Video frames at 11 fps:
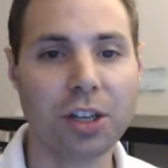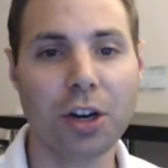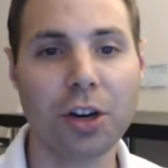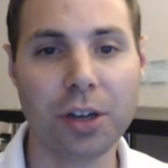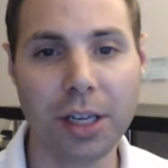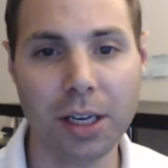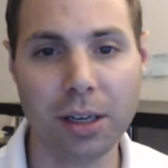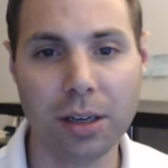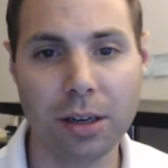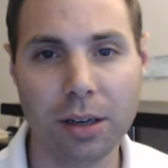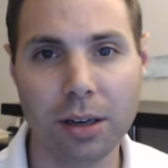security,
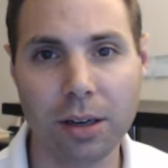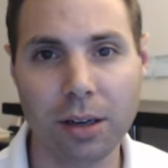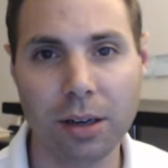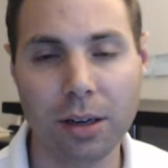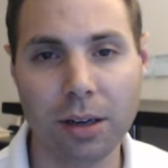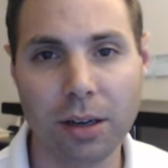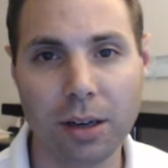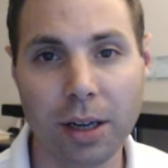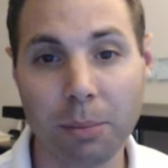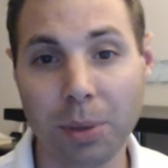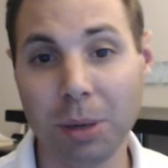
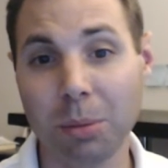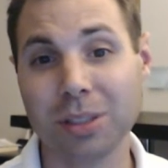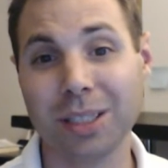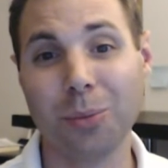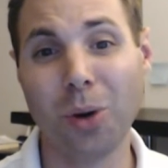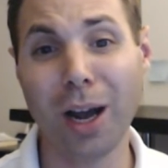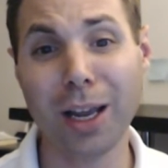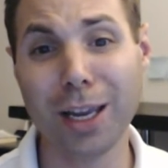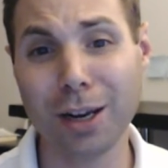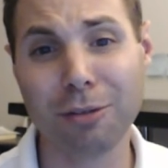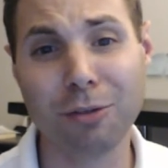and people are saying, well, I
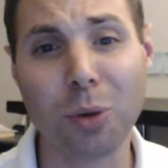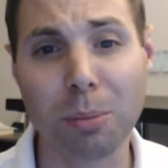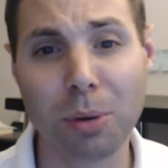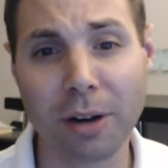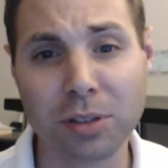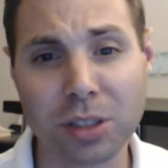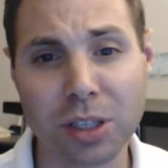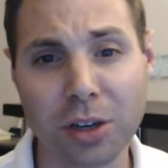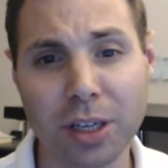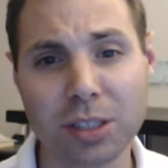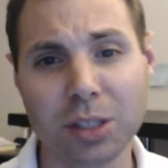can't afford private
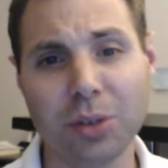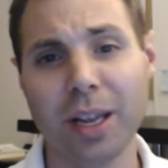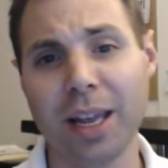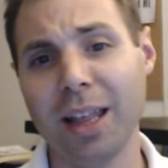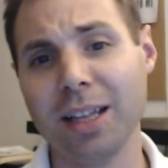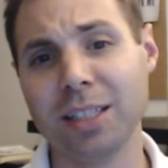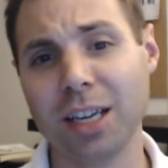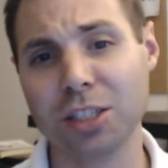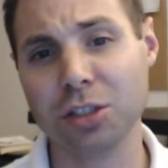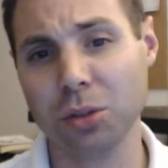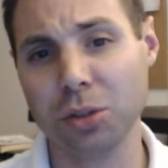security, so that's
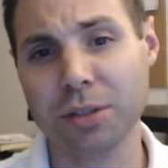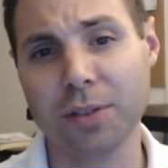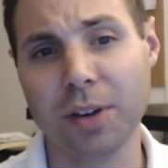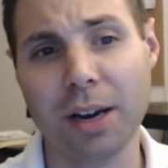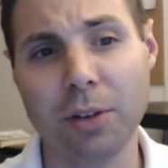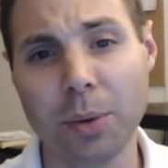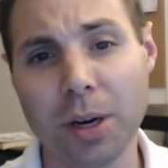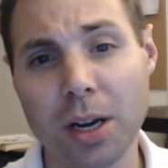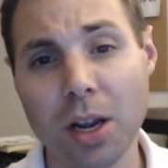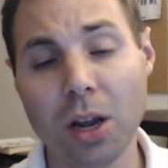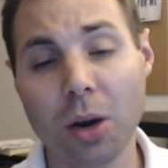not a solution for
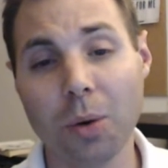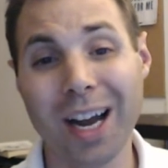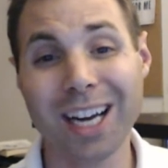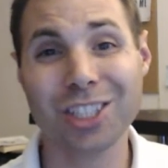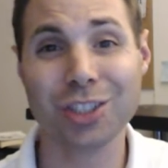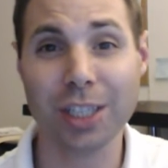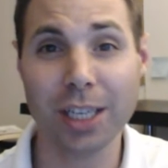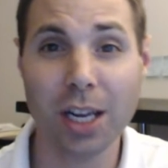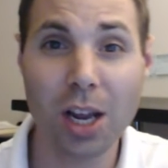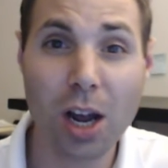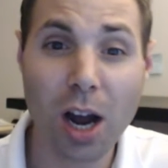everyone. Well,
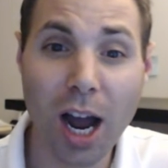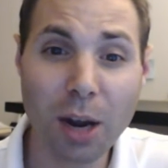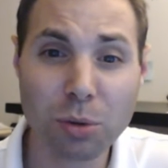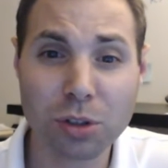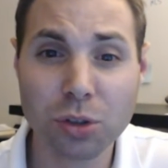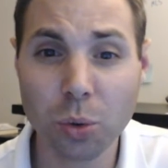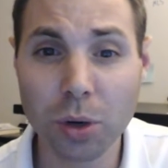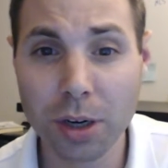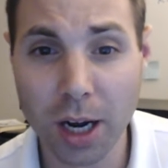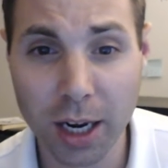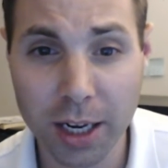actually, I was
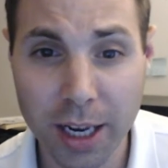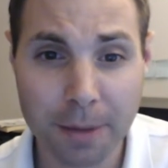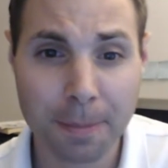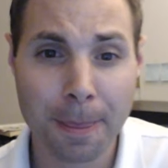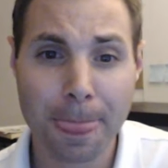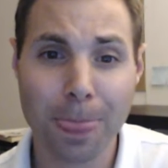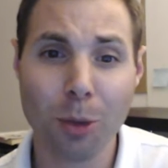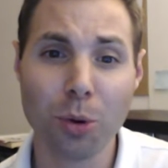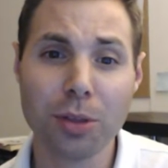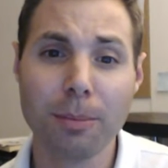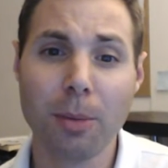door knocking
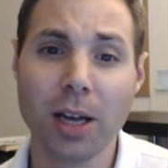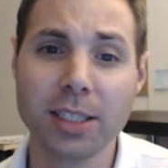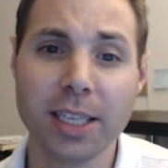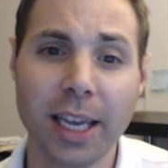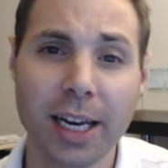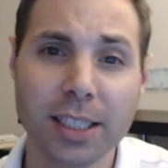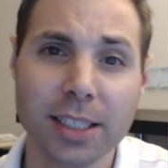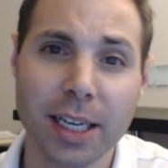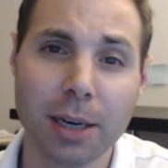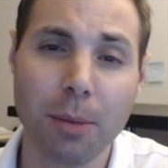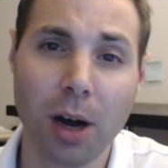north of Montana and
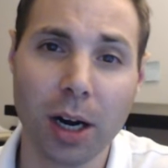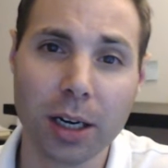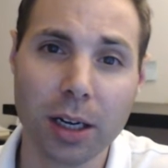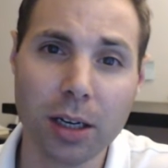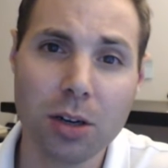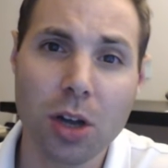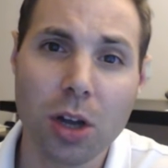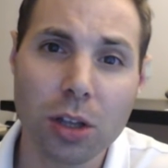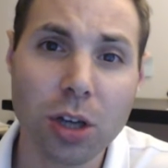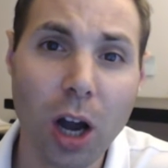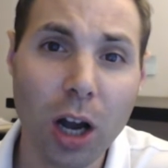Santa Monica,
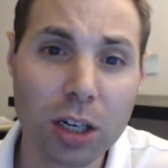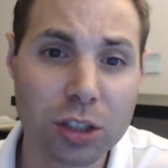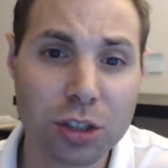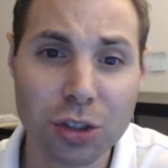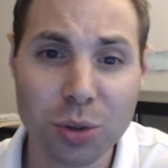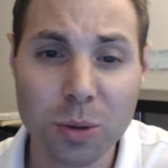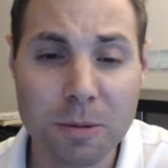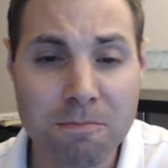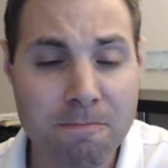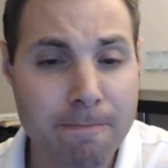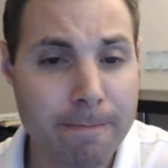talked to